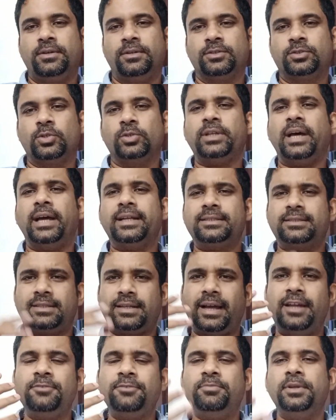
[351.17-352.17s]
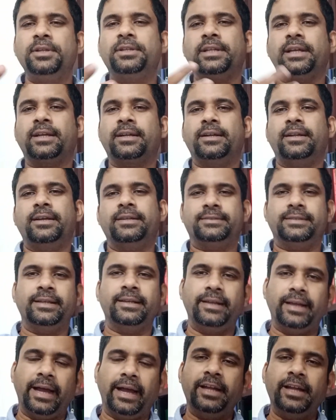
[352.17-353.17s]
So that can be taken as a
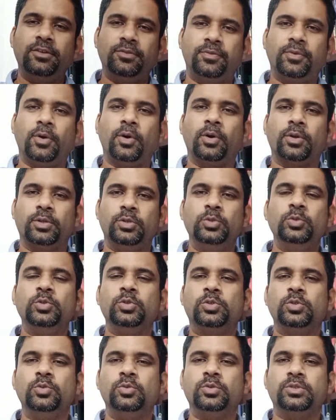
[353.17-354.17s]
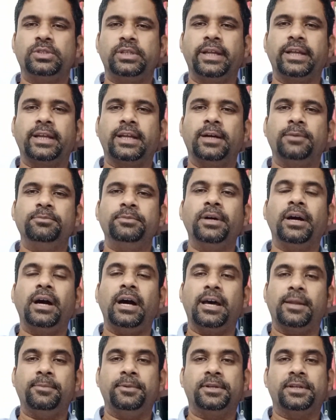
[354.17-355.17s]
guide for you to take up the
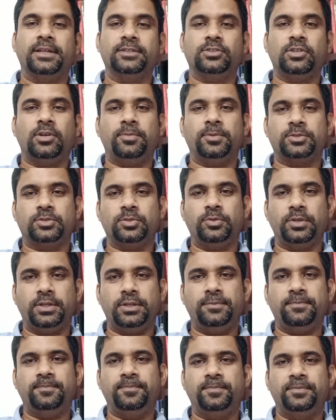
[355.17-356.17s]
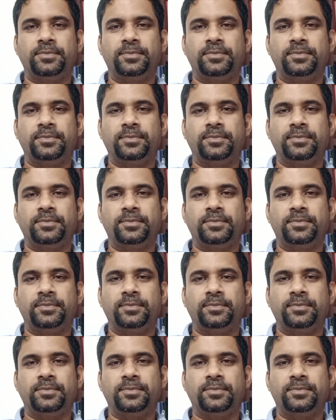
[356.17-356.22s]
arbitrage opportunity.